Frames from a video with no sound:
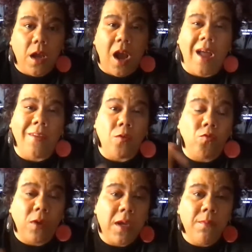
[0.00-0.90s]
on a
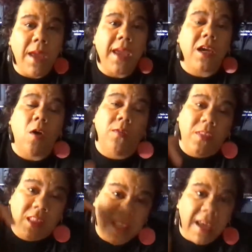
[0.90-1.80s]
remake
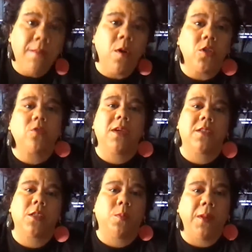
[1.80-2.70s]
of the most
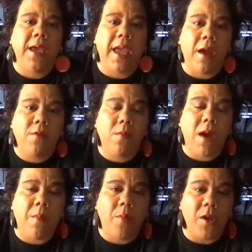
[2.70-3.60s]
racist play ever
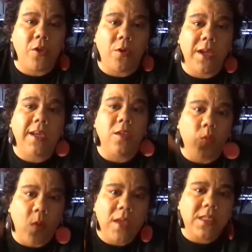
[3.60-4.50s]
about Puerto Ricans,
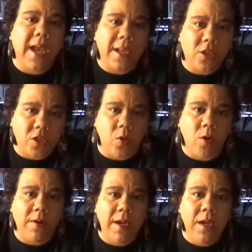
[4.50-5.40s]
West Side
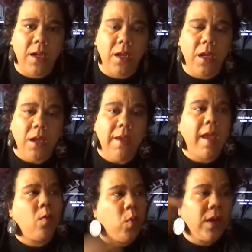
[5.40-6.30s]
Story,
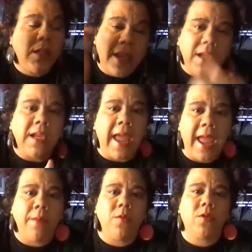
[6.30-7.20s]
and we're letting
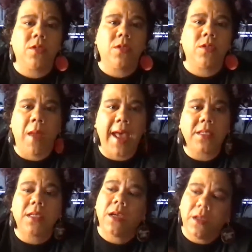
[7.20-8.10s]
Hamilton
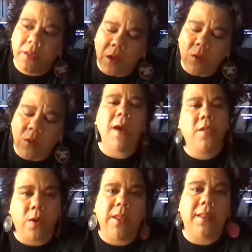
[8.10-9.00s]
pass, then we might
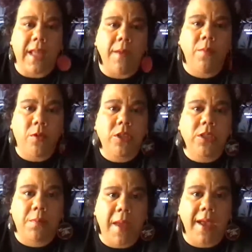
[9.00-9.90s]
as well let that
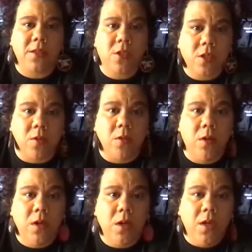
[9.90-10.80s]
bullshit pass too.
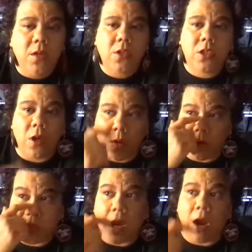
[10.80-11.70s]

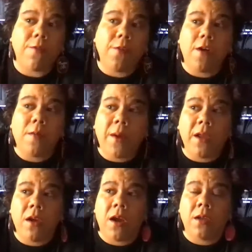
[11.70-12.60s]
So sorry for
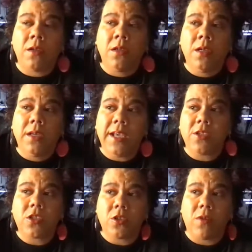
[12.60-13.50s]
everybody on
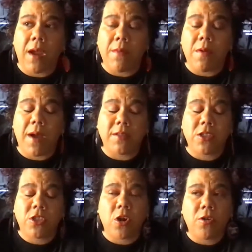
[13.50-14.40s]
Instagram. I'm about
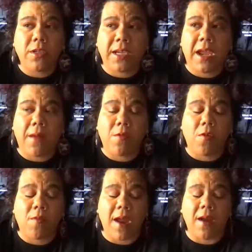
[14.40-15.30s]
to turn the
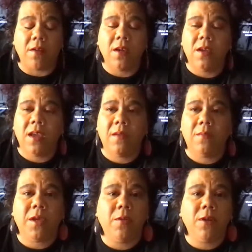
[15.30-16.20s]
camera around
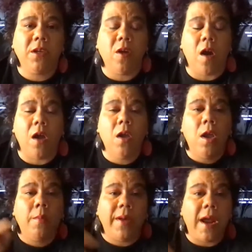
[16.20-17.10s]
and be with y'all.
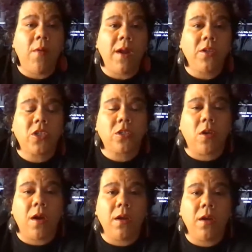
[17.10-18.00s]
But I want to
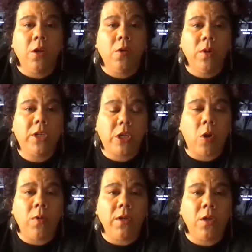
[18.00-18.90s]
start with
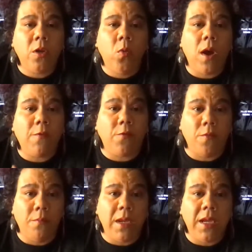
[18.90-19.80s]
showing you what, for
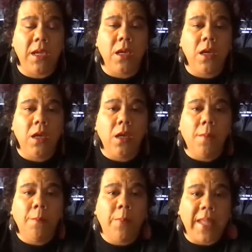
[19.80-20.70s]
me,
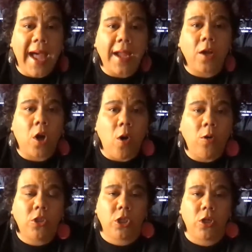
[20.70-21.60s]
Black
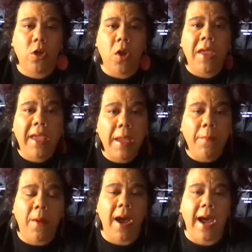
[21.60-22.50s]
culture,
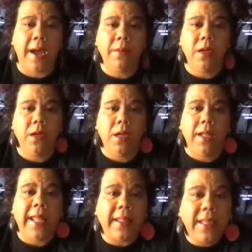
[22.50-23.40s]
hip hop,
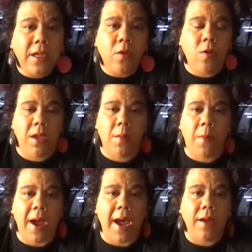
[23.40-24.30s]
Latino hip
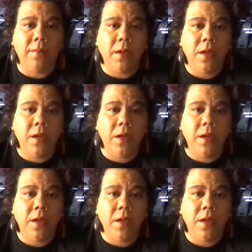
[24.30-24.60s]
hop,